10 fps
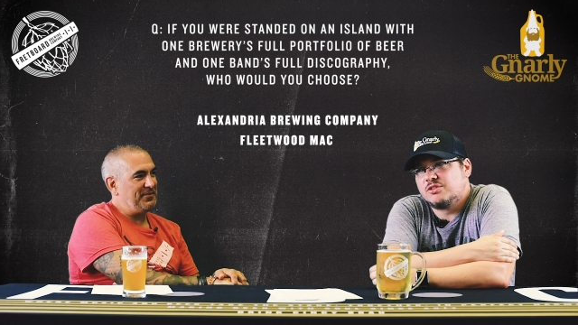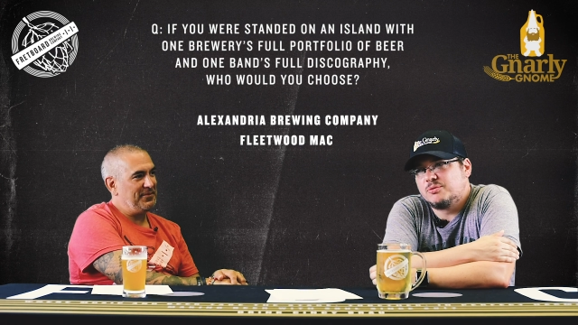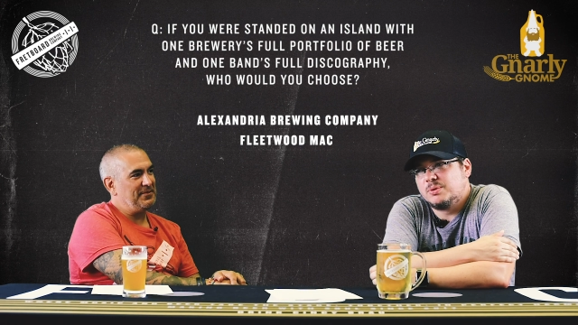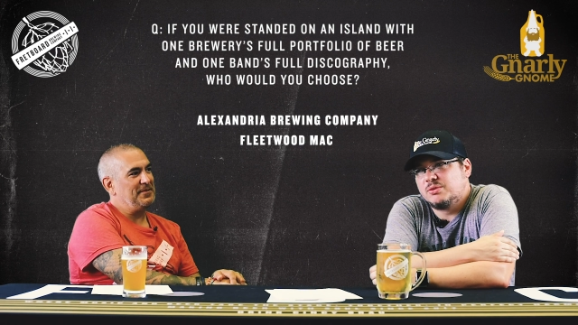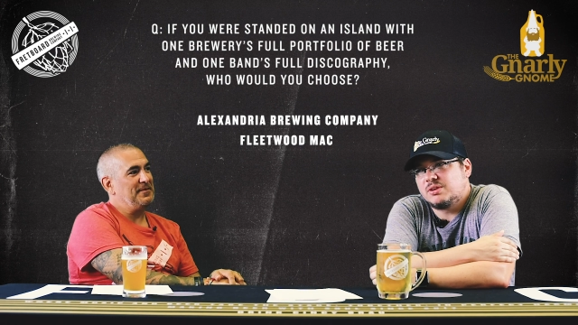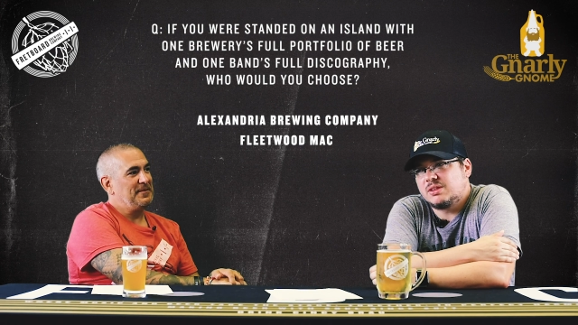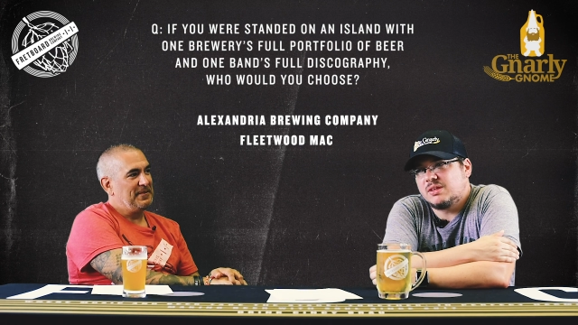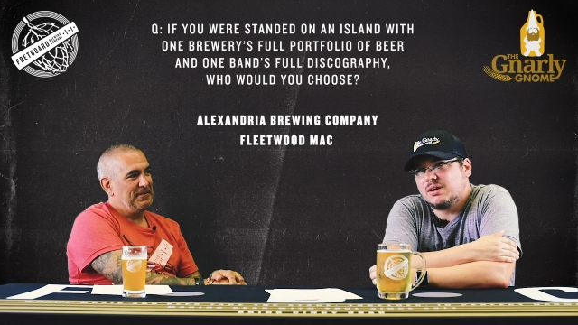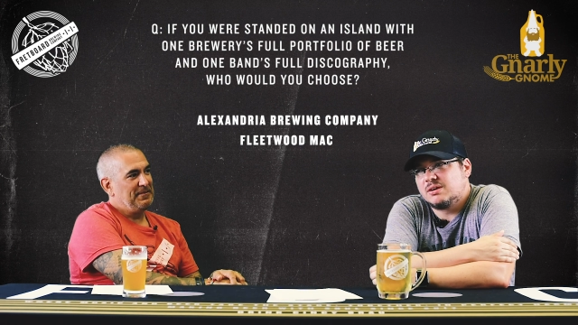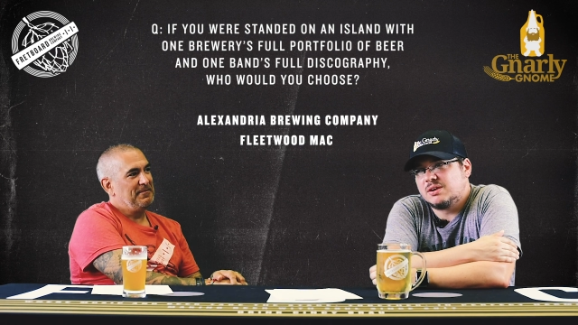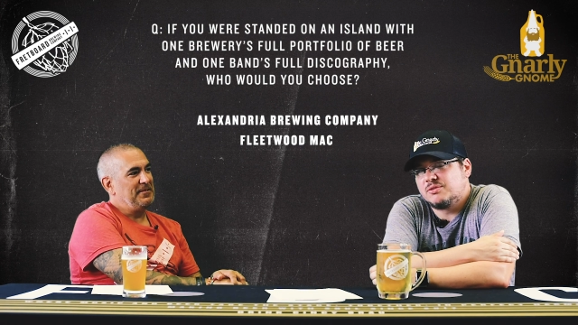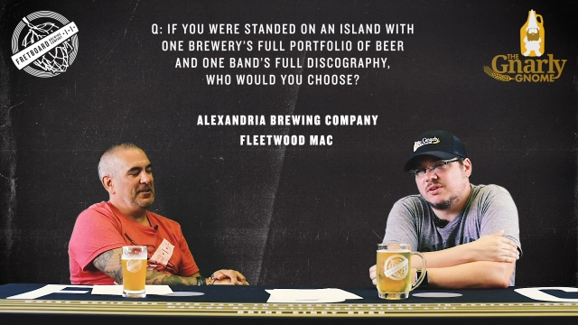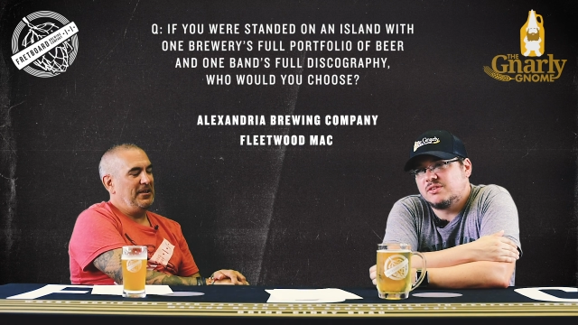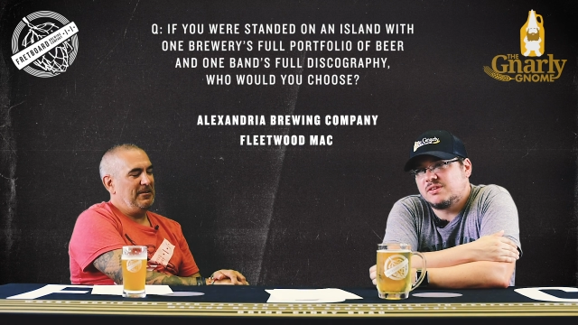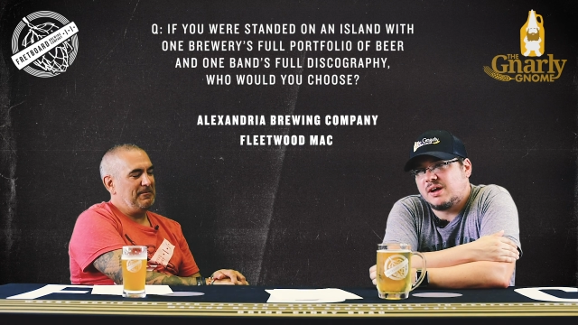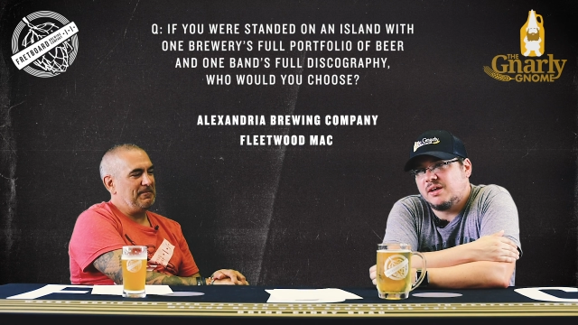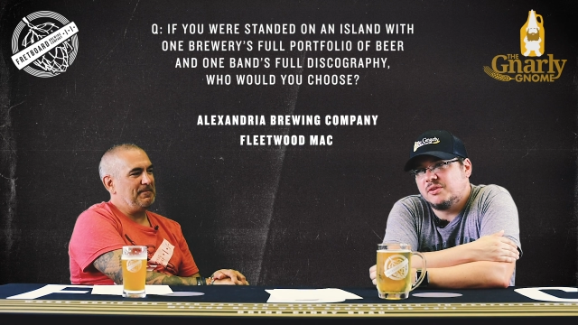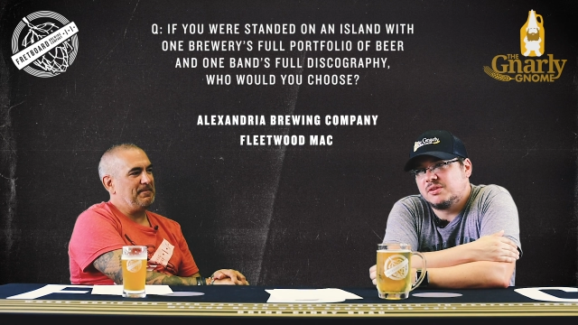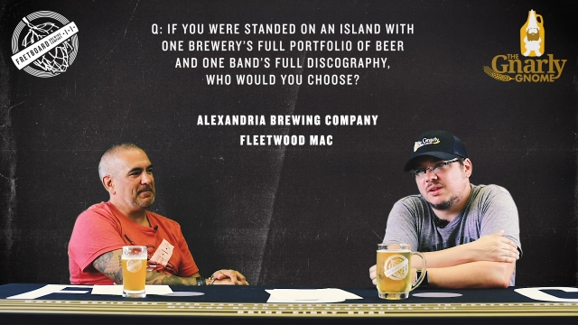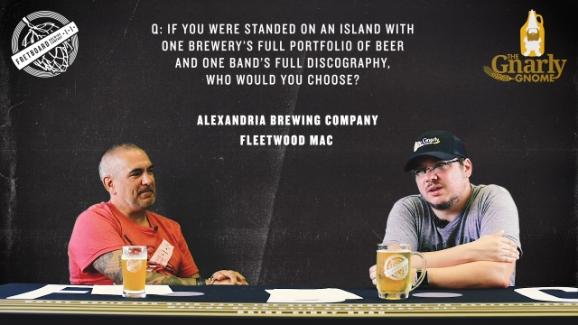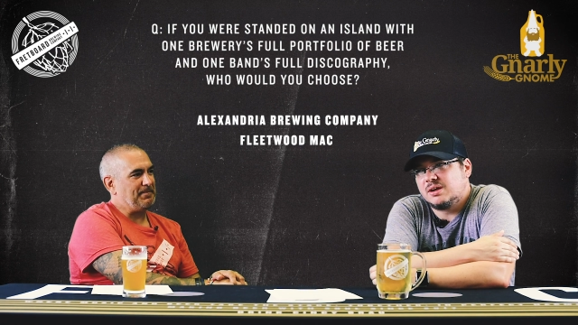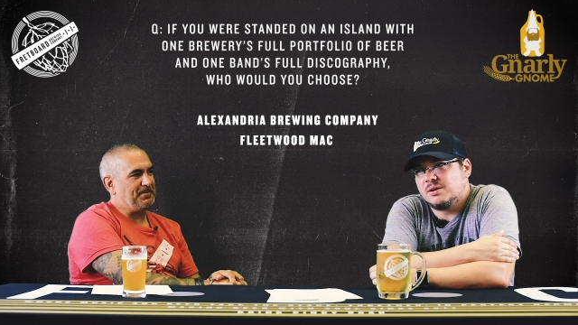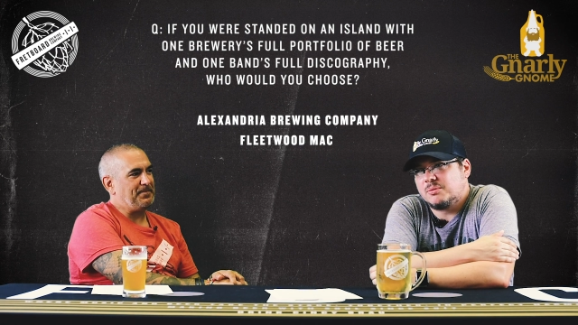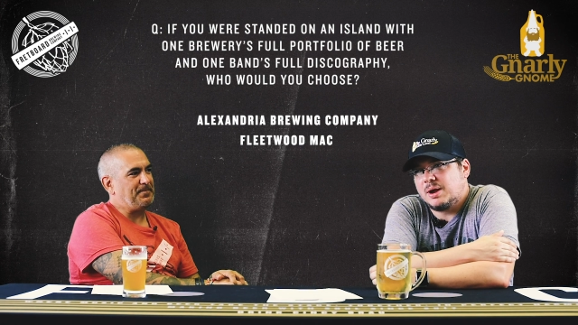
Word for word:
Speaker 1: of music there, different styles that they kind of